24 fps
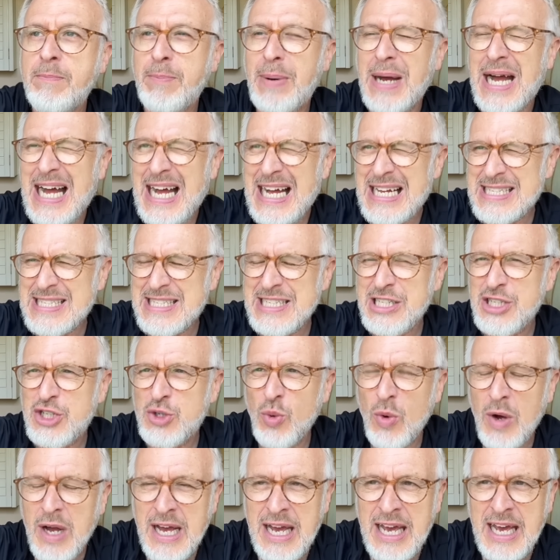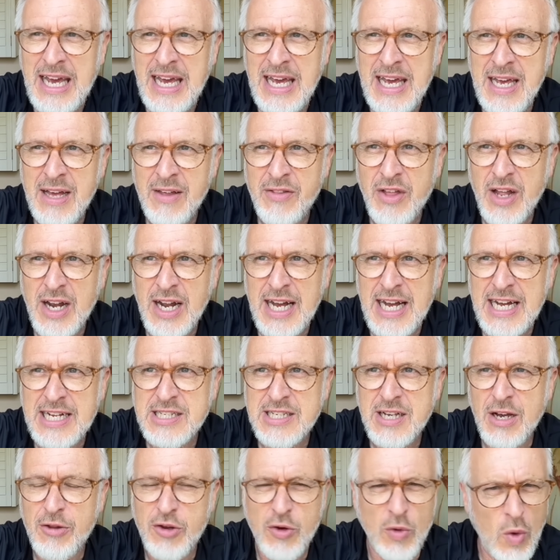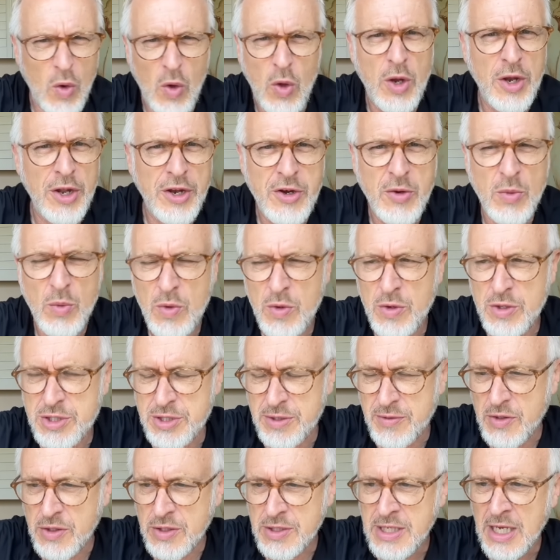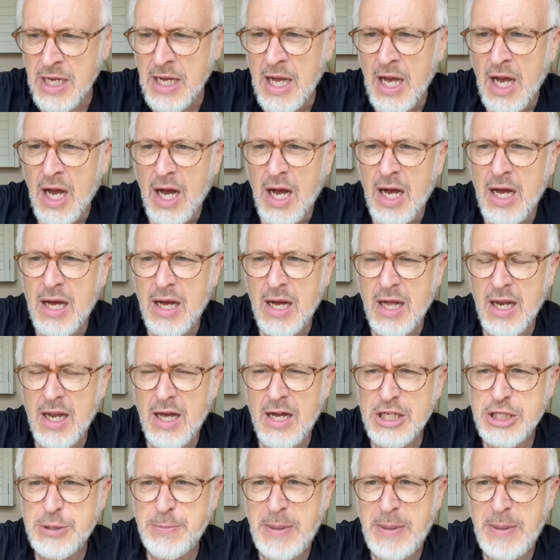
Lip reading: passageway that I had to go through, all underwater, of course, a large